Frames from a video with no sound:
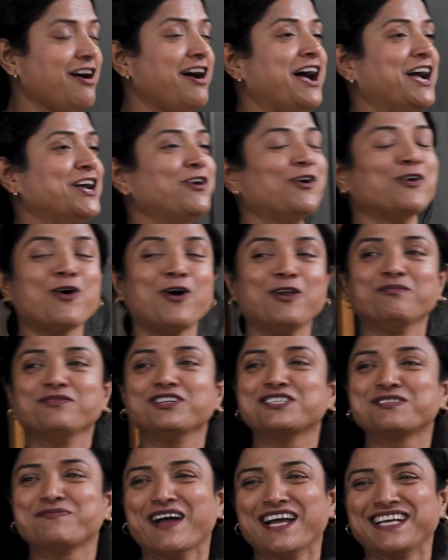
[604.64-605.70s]
I got all the
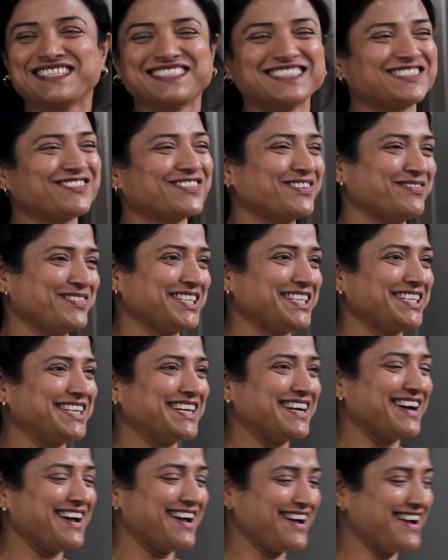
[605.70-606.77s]
spices from
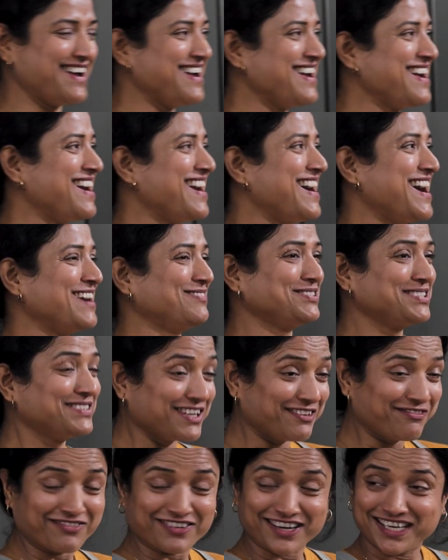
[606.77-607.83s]
India. I was
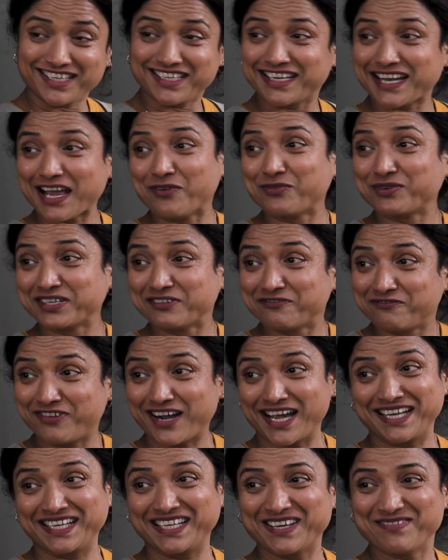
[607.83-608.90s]
afraid that I wouldn't
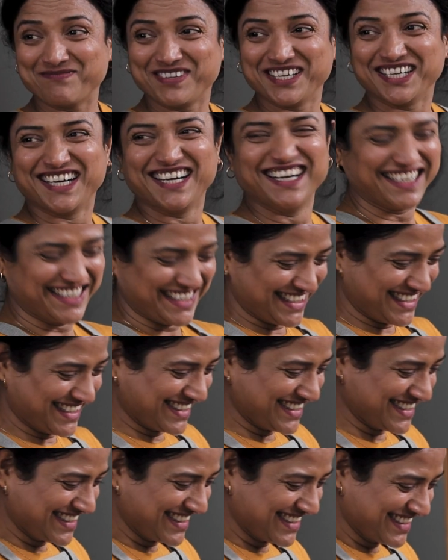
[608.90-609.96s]
find them here.
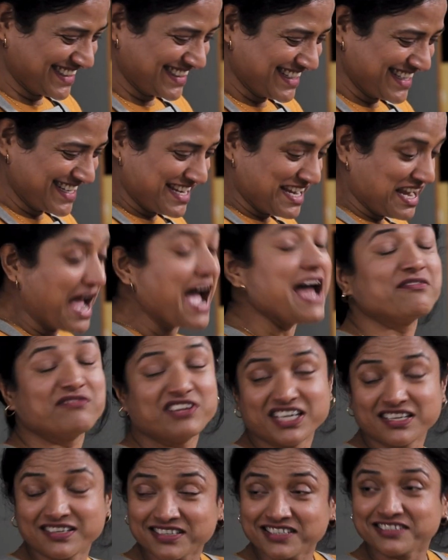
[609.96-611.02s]
And
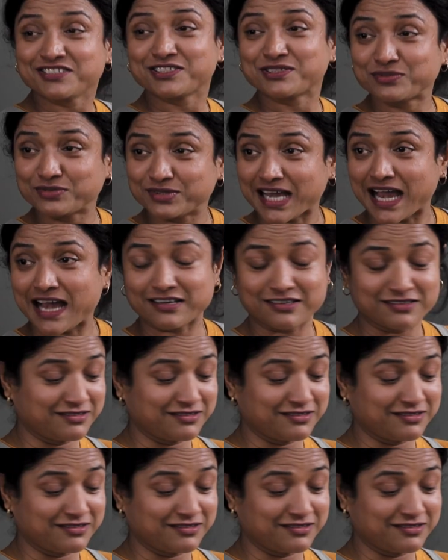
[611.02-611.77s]
we Indians do that.